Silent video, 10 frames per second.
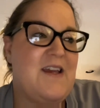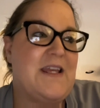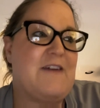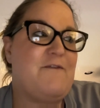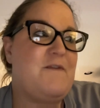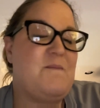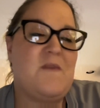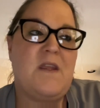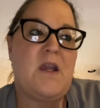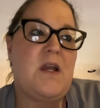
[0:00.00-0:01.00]
If
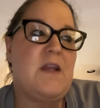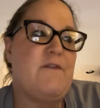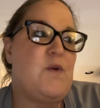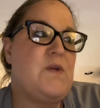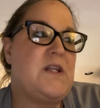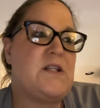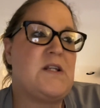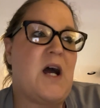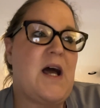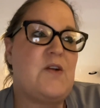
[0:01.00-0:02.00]
you need to
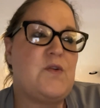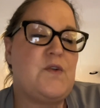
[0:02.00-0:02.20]
not